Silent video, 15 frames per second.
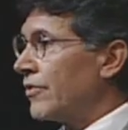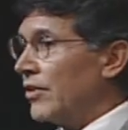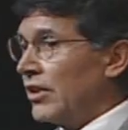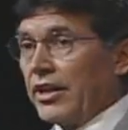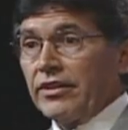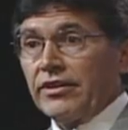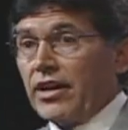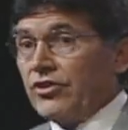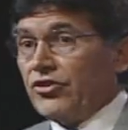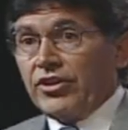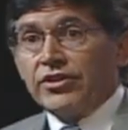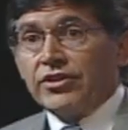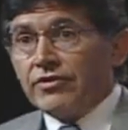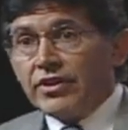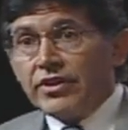like
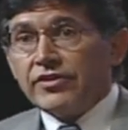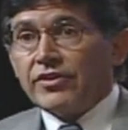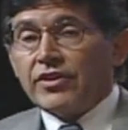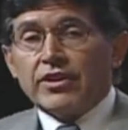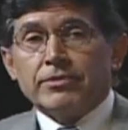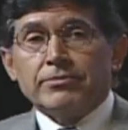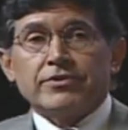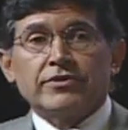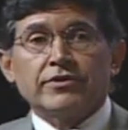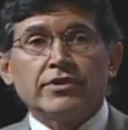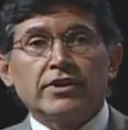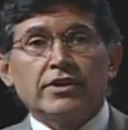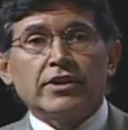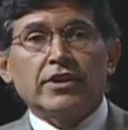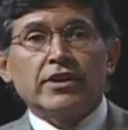digestive enzymes,
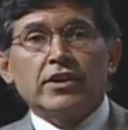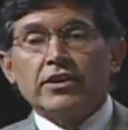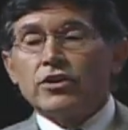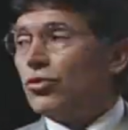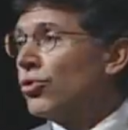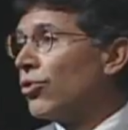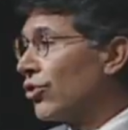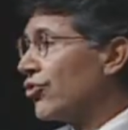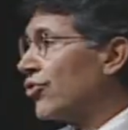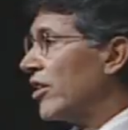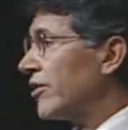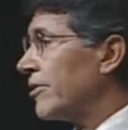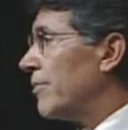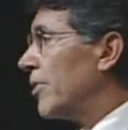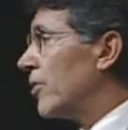
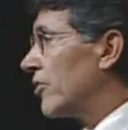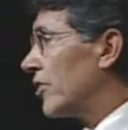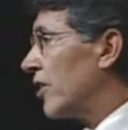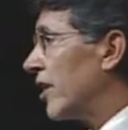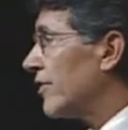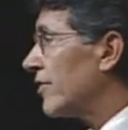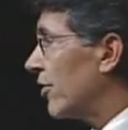neurotransmitters like